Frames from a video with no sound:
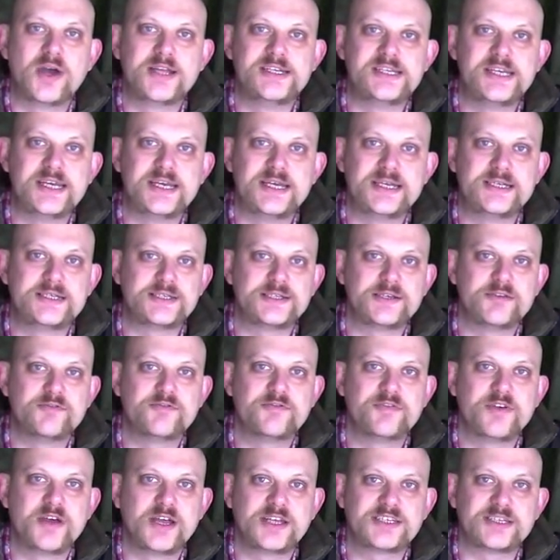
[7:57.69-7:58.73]
ideas
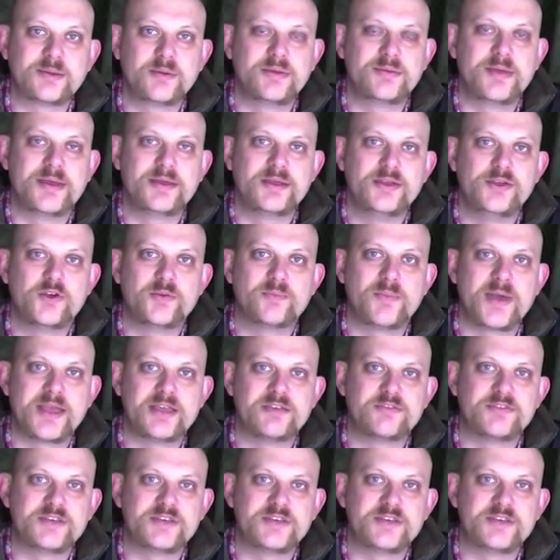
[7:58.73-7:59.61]
of uh, something maybe you can make for